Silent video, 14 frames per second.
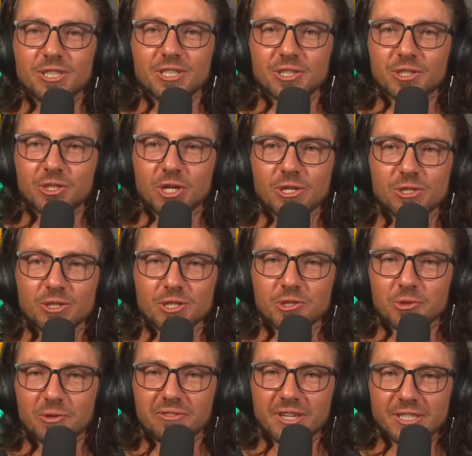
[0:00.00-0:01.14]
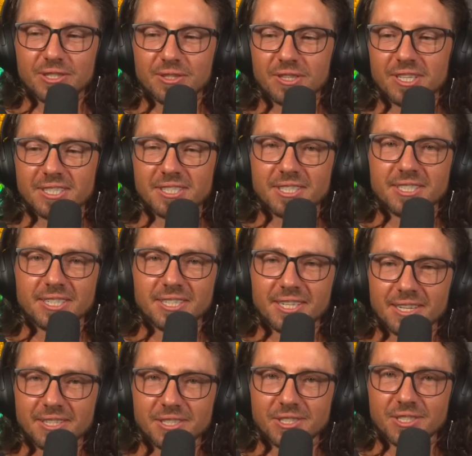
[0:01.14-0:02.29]
He just chose not to invest in things he didn't
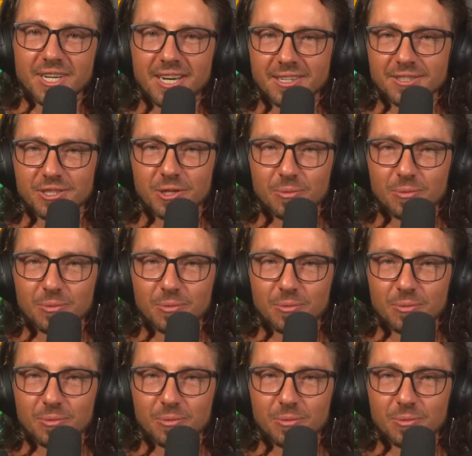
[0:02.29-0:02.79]
understand.